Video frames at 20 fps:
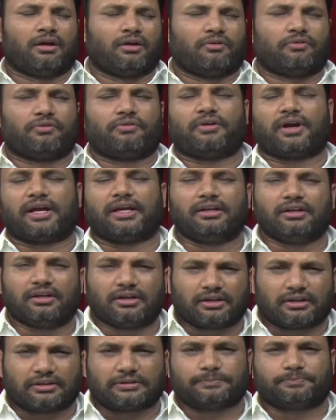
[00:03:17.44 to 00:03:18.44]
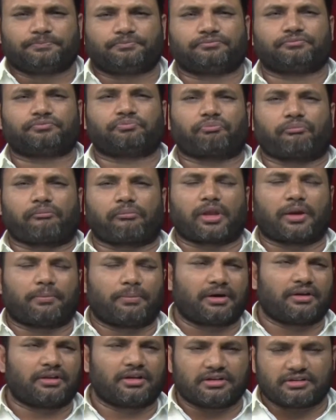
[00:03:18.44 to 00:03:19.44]
Fine, um,
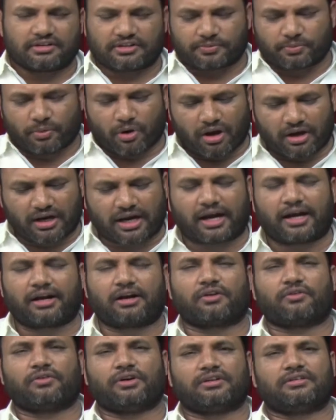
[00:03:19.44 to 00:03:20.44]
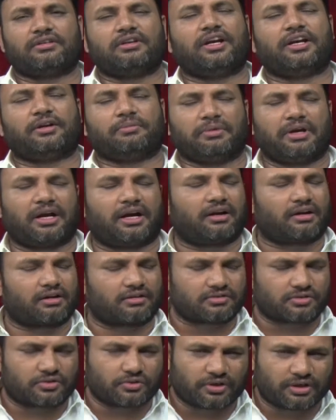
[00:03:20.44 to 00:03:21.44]
but there is a small controversy. Let me
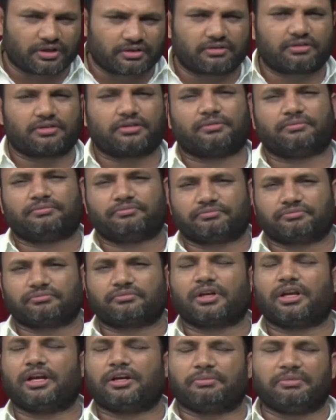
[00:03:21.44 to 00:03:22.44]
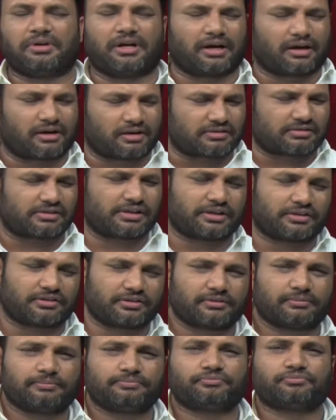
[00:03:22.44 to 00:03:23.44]
address to it. Let me address
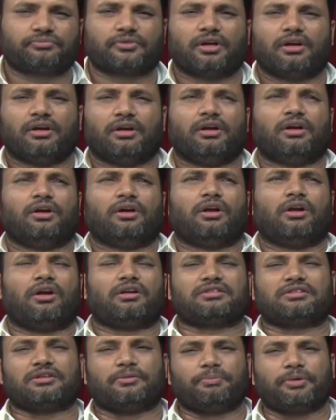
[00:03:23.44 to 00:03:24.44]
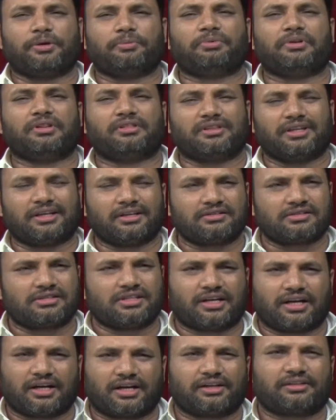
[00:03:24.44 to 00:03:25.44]
it. Lots of people thinks
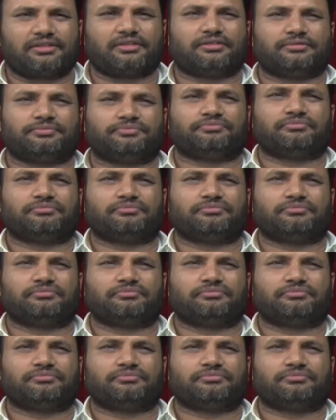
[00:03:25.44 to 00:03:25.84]
that